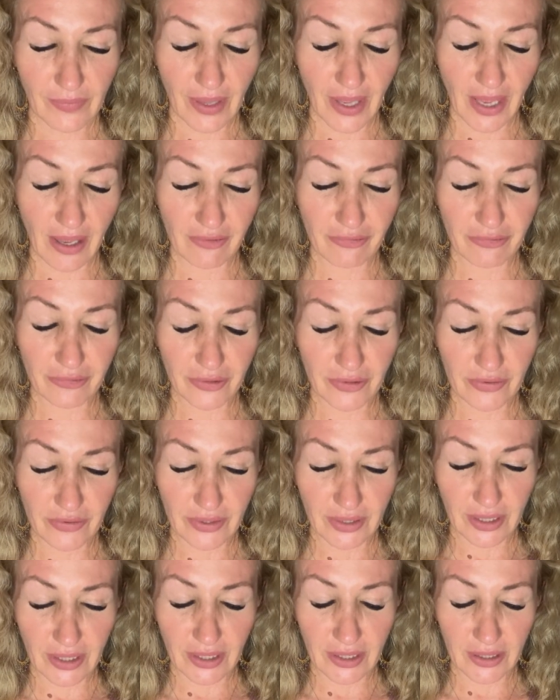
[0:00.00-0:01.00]

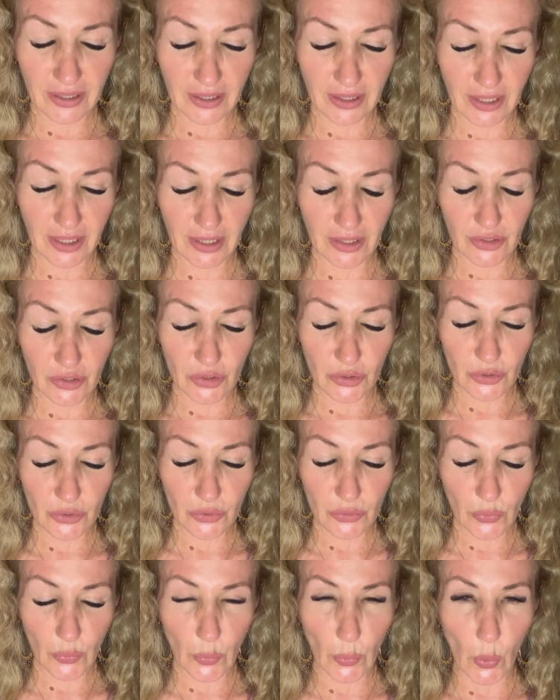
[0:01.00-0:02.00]
everything
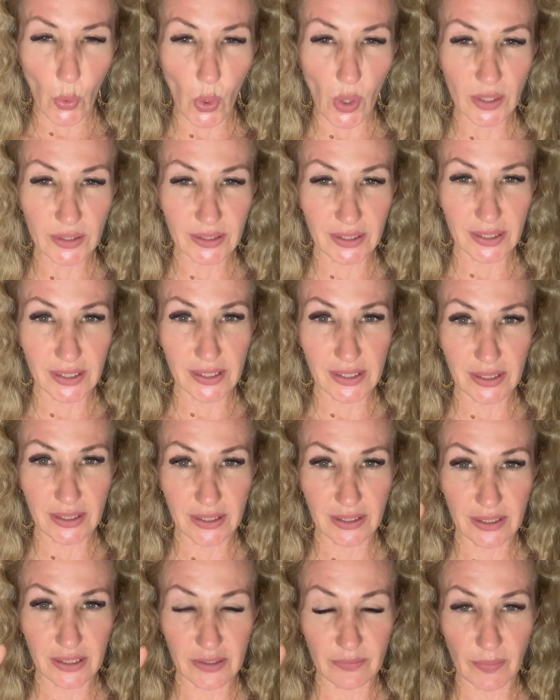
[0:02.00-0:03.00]
into what is it
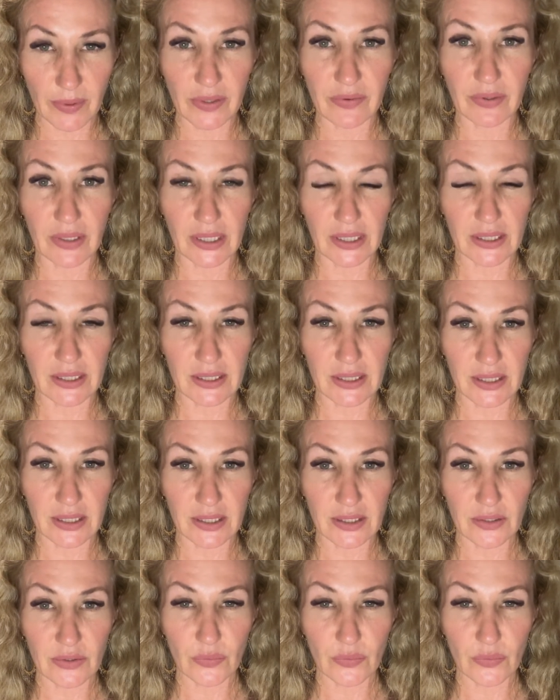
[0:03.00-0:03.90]
experiencing it,